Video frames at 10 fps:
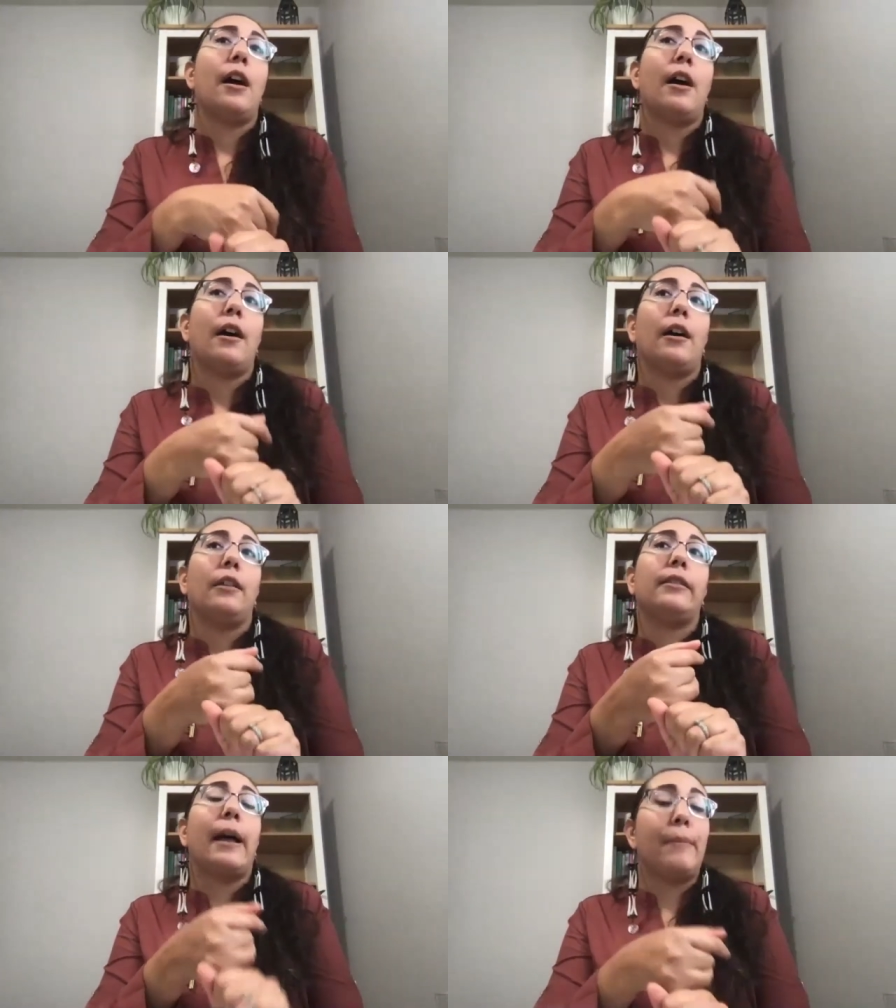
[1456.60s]
uh,
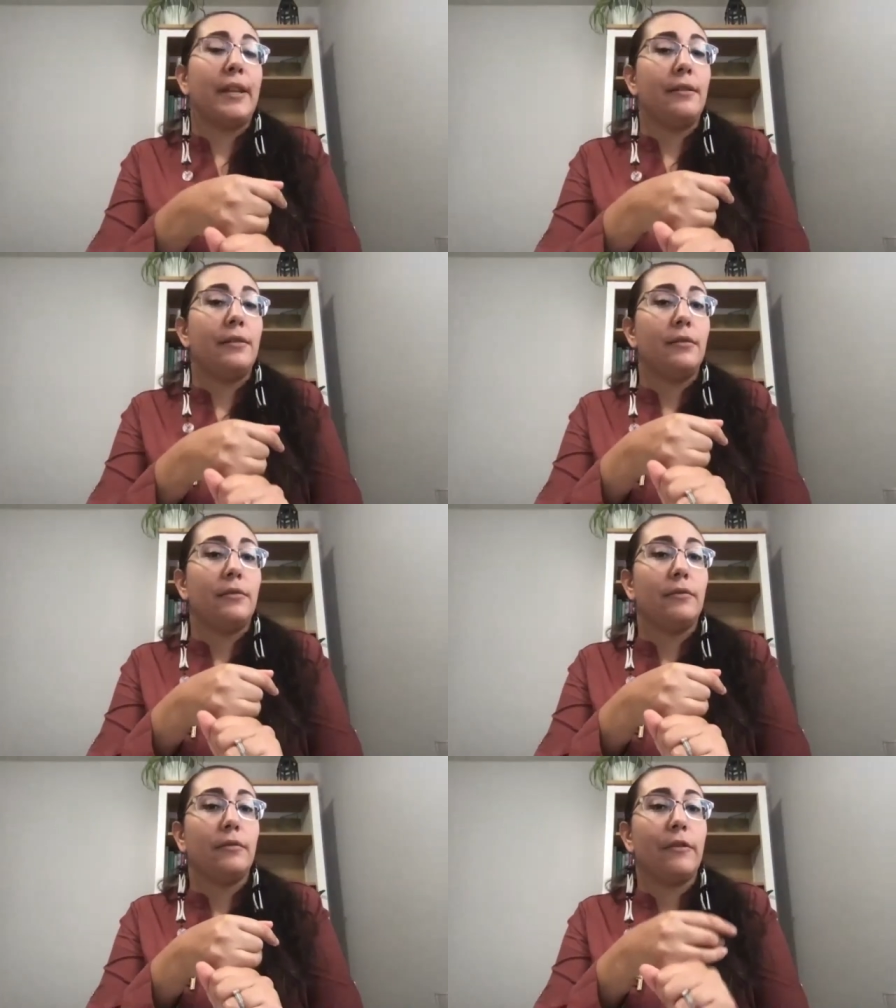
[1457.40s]
lemon
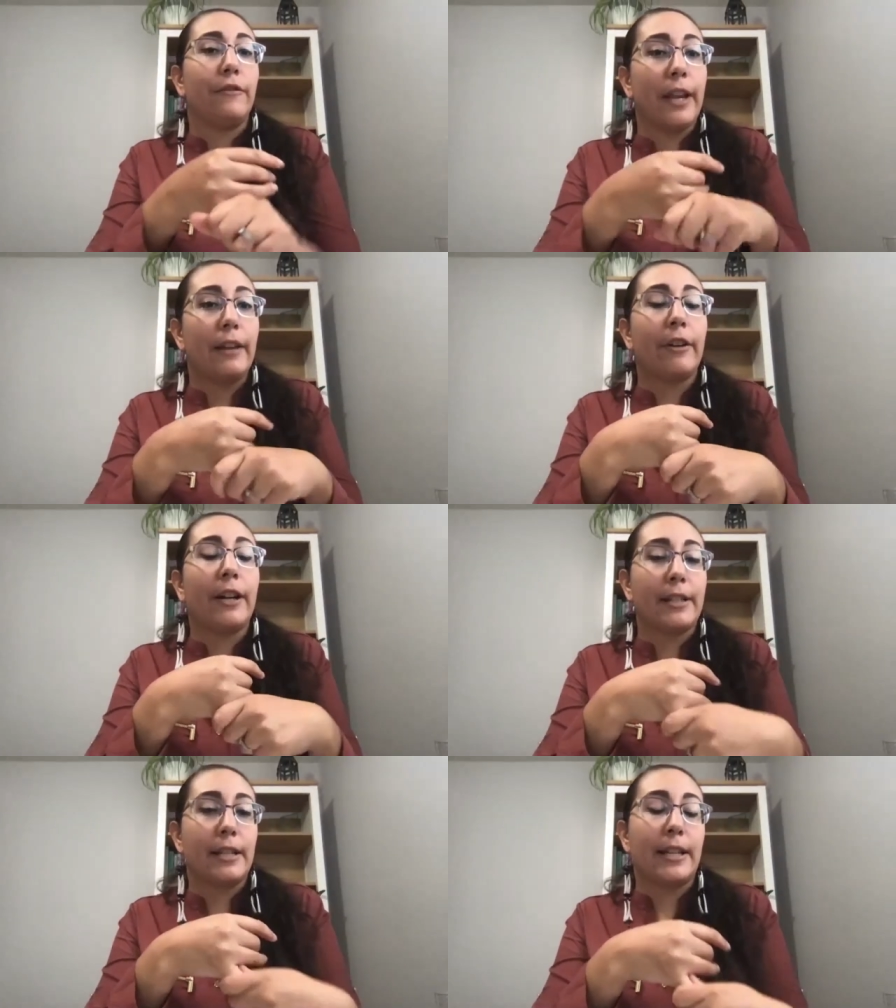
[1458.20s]
flavor. It
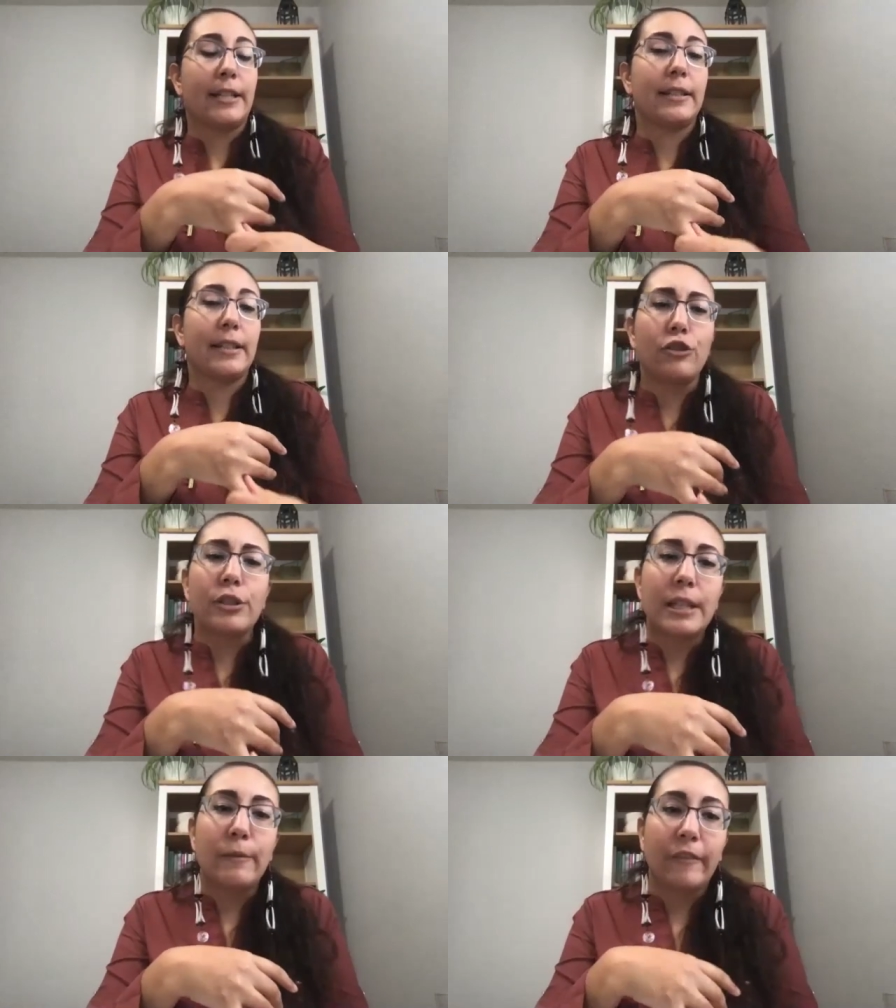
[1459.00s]
has a nice
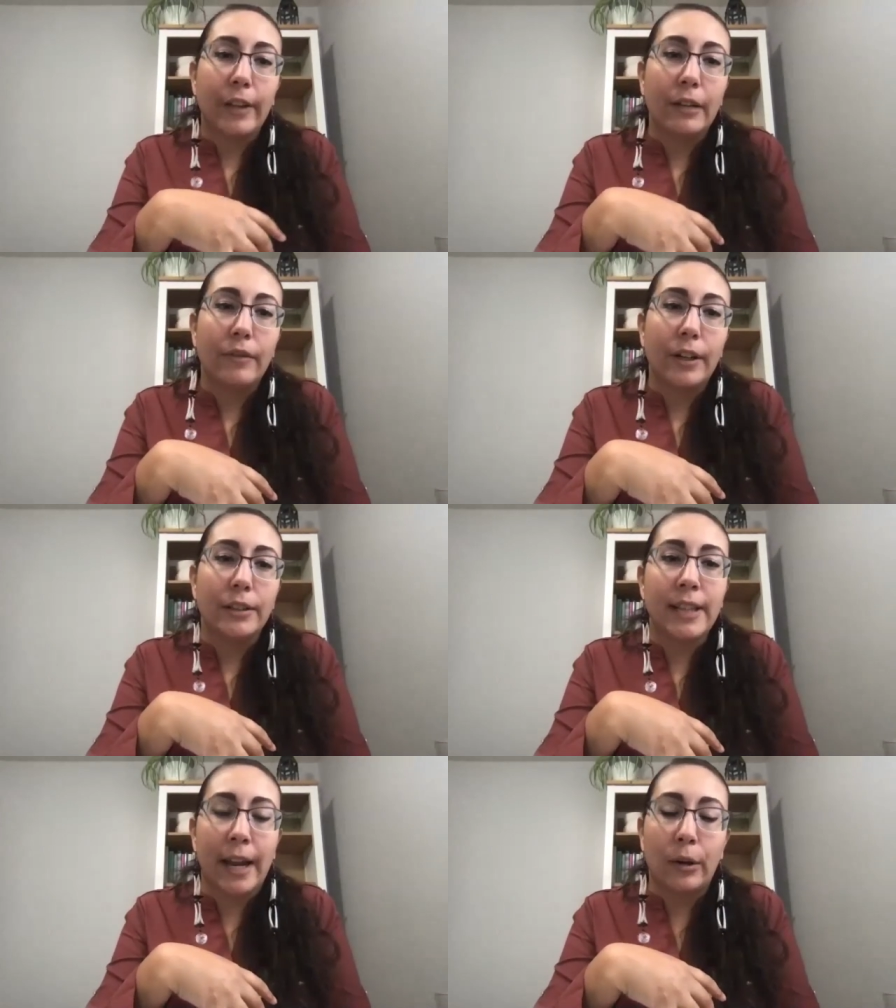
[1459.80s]
citrusy flavor.
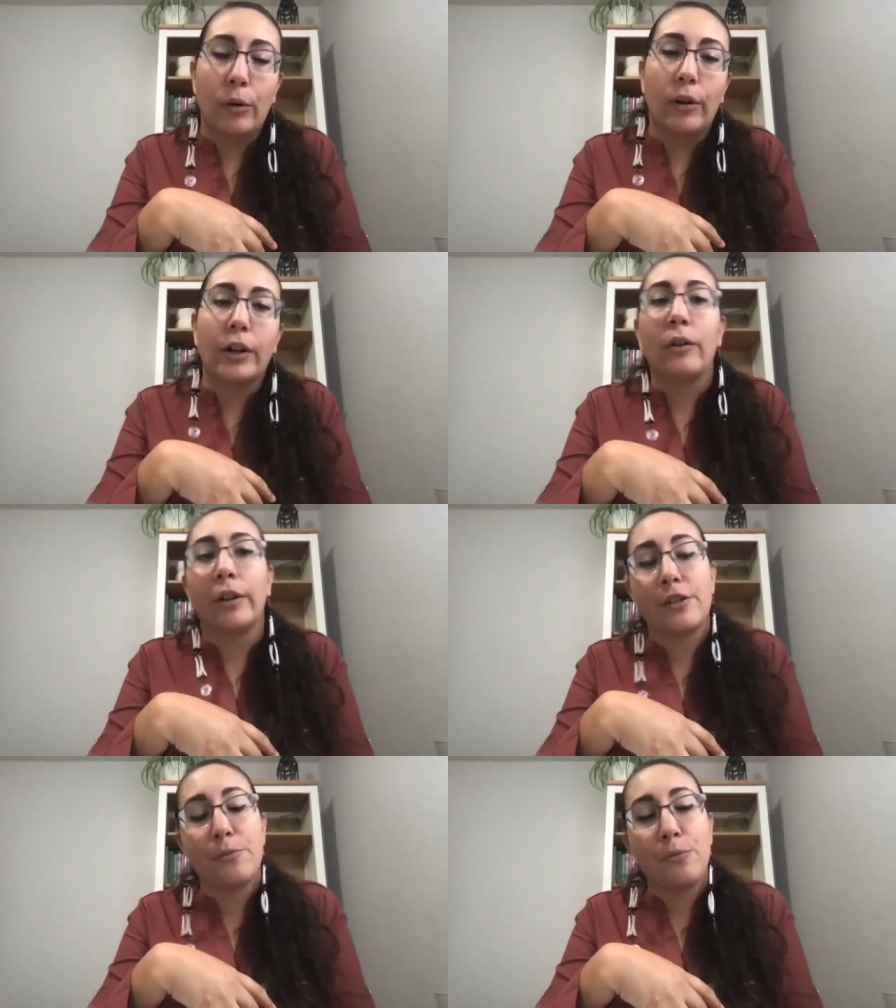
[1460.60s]
Staghorn
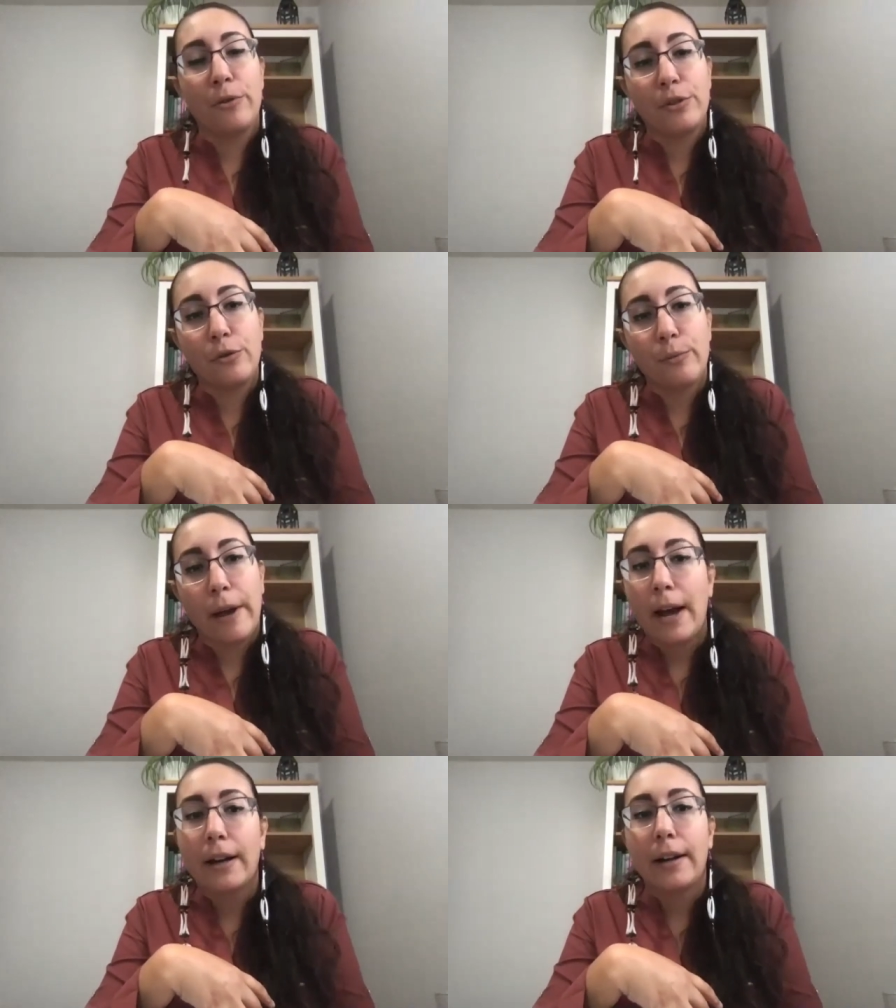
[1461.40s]
or smooth
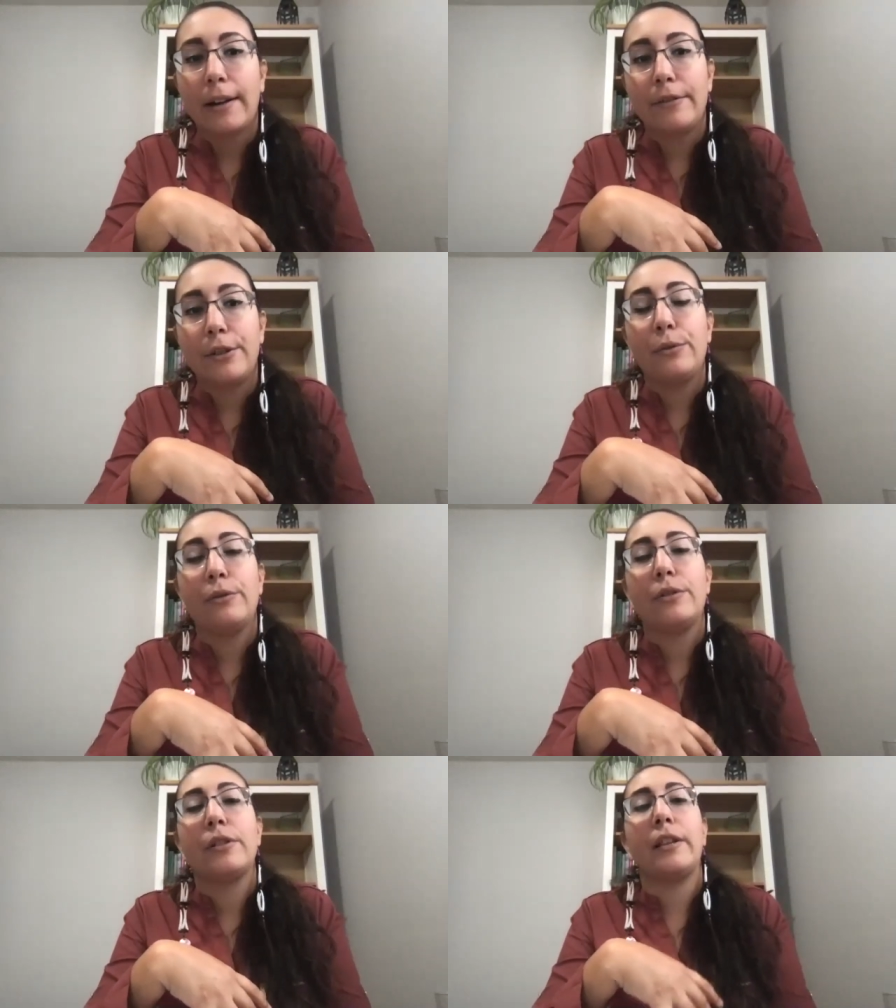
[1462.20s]
sumac I've
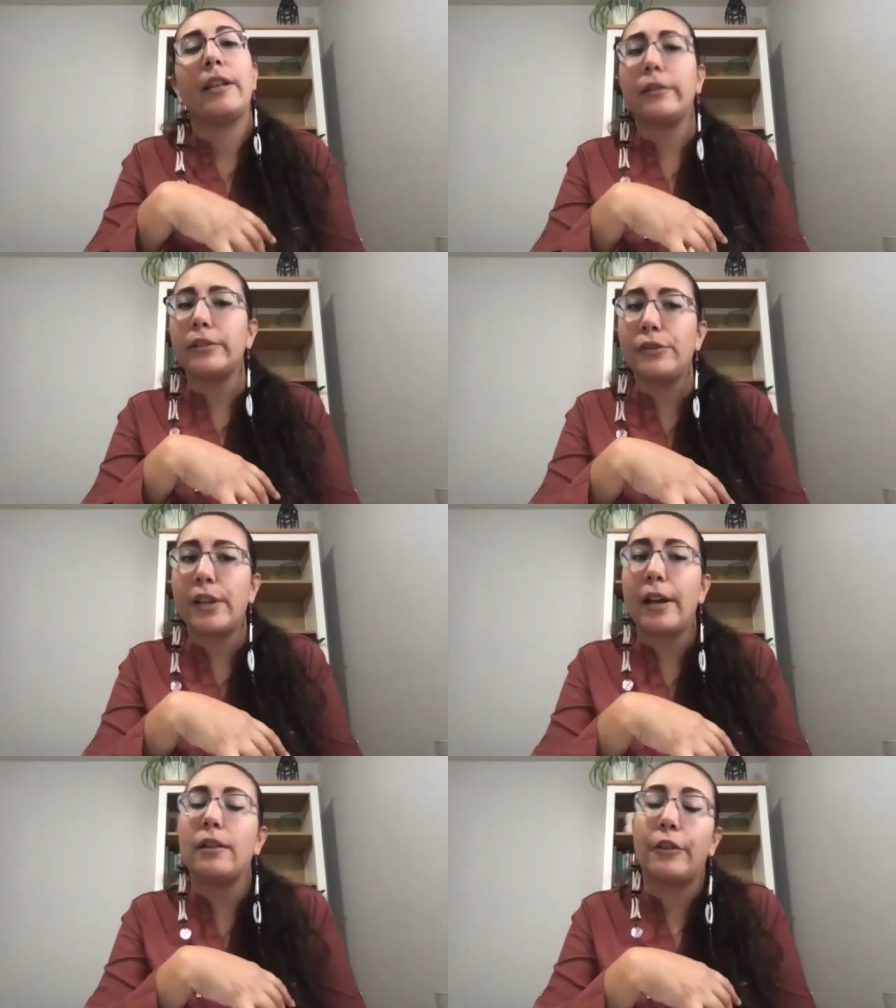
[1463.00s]
used, and they also use
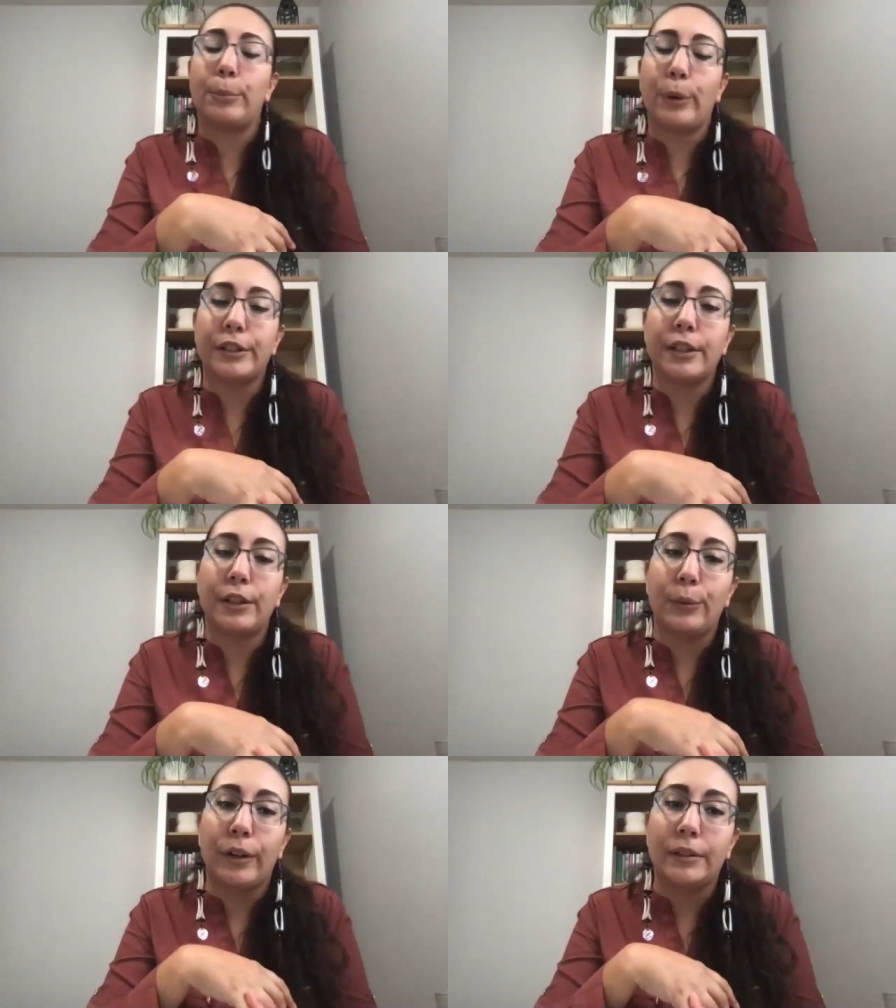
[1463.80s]
that in other parts of
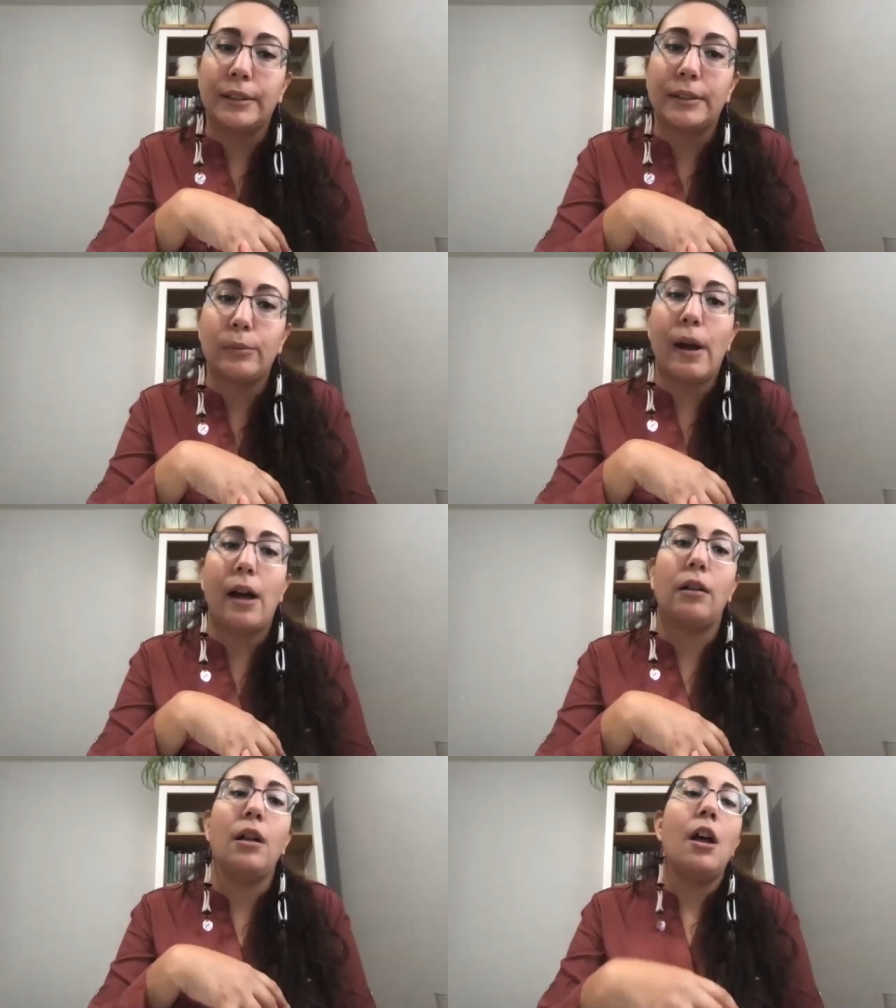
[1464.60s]
the world as
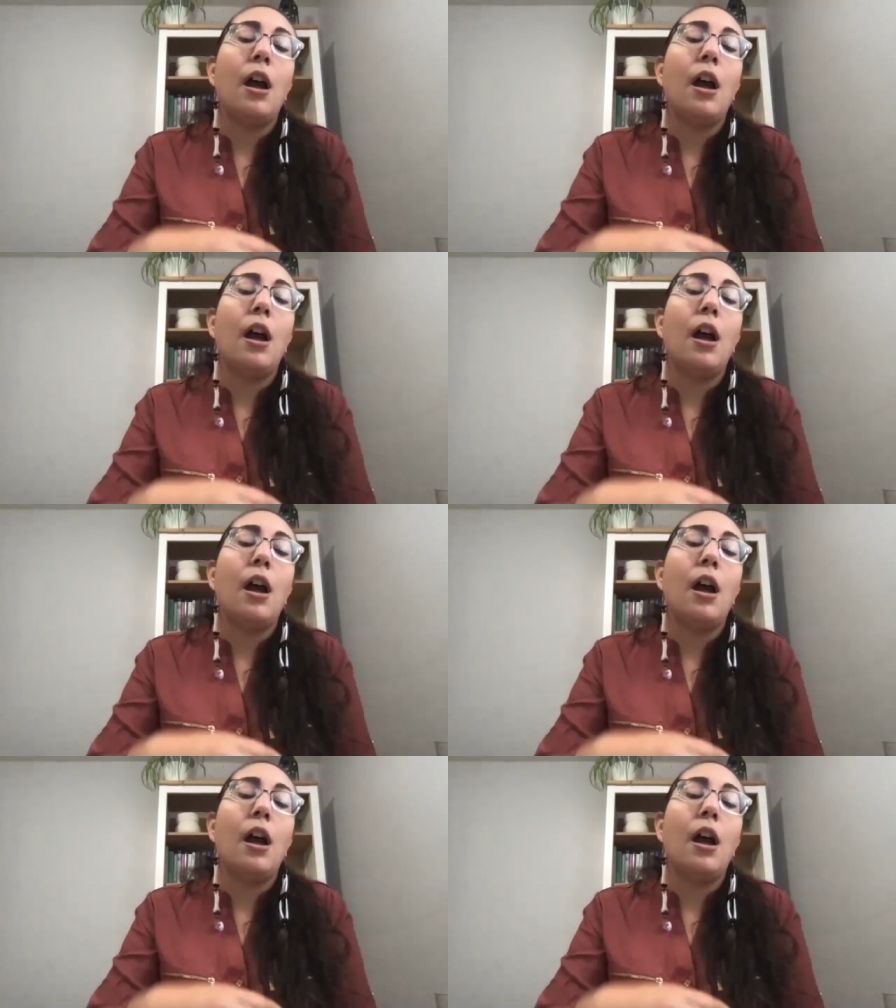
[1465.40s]
well.